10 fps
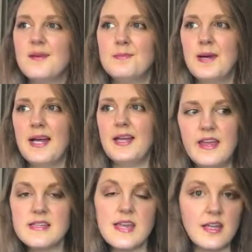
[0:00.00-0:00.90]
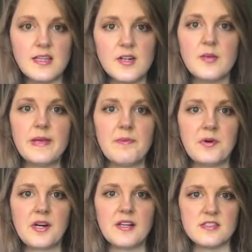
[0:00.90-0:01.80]
but they take a little bit
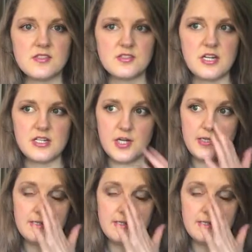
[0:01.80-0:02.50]
more concentration.